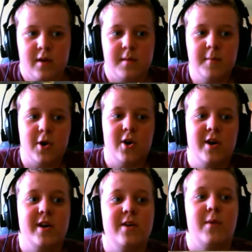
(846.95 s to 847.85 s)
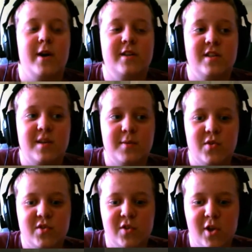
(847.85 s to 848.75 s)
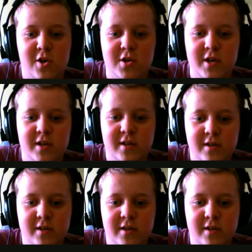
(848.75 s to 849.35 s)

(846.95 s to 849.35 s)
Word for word: Come on, why is this episode so long?